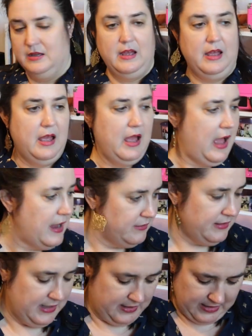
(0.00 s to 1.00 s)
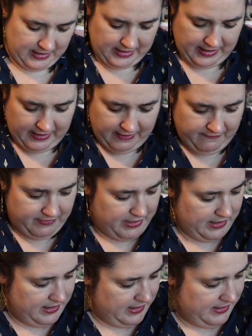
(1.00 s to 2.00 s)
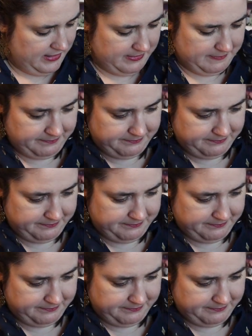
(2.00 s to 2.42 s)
I don't think I have the,